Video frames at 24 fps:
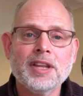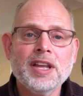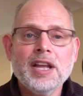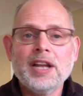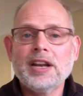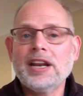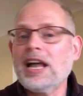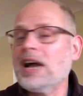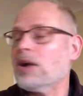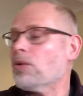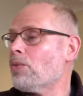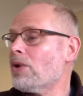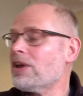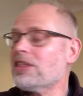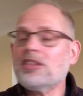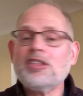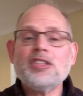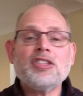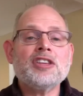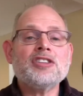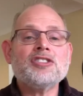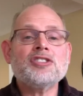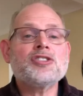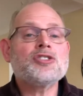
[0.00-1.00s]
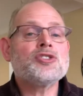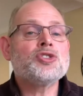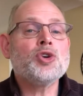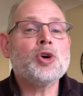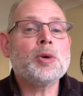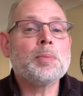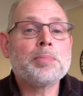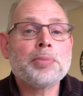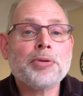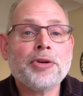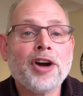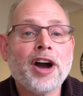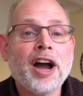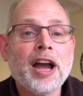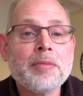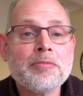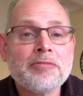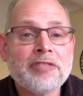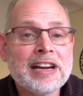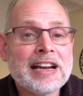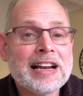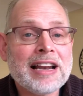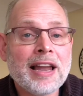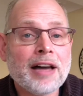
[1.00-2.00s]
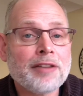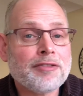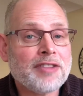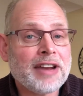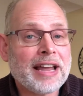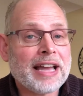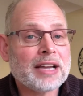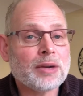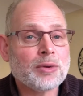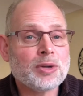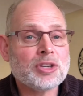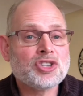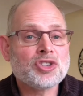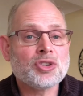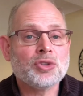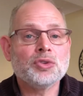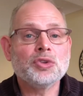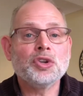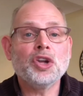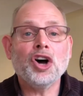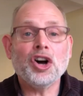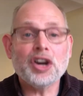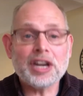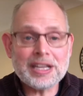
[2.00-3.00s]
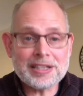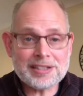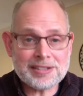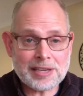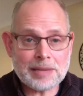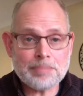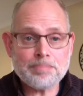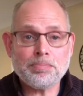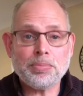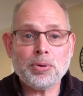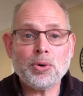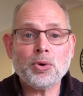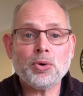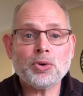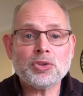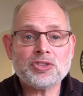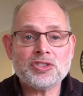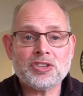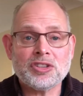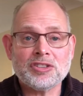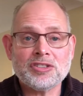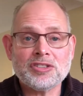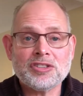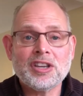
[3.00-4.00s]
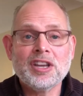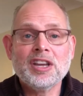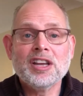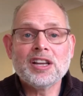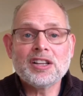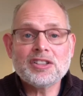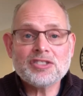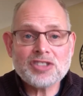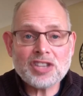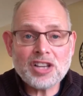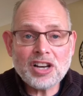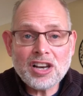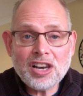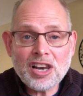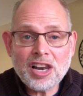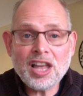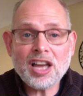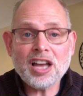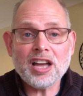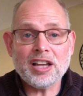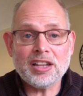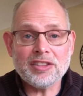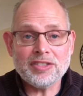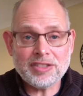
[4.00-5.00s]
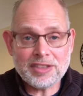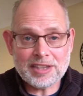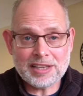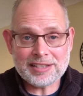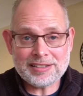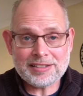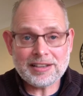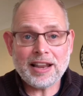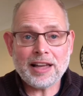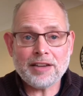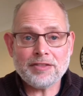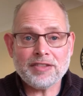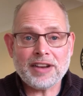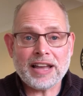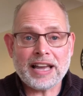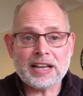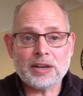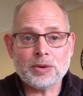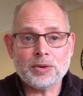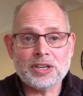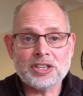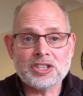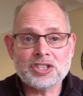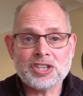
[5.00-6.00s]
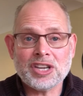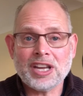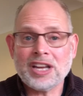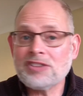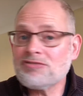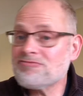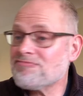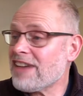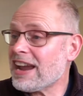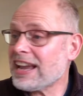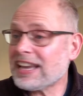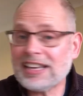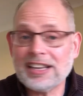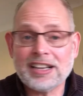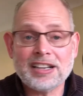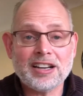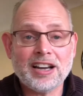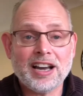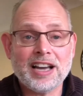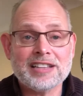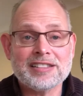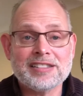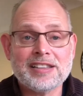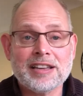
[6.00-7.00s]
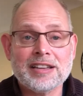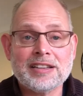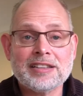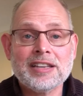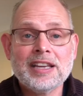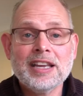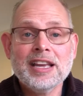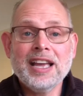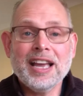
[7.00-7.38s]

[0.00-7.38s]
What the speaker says: Now, whether this is your primary love language or not, it's important to learn this love language and recognise it,